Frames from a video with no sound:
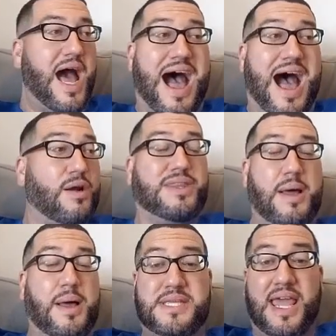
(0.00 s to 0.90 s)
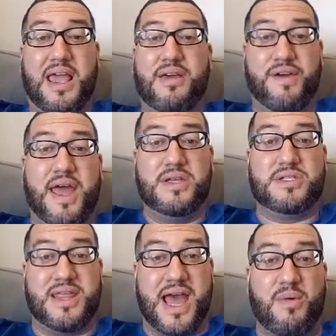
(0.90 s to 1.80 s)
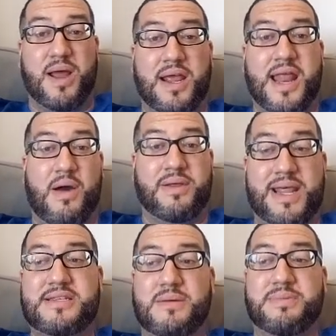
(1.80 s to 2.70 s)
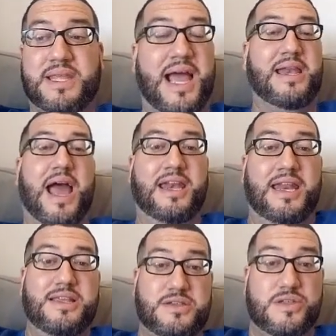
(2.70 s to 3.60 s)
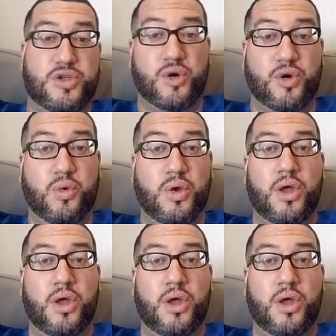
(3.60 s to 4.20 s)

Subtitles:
I don't think I'm taking advantage of that right now. And that's something I need to do.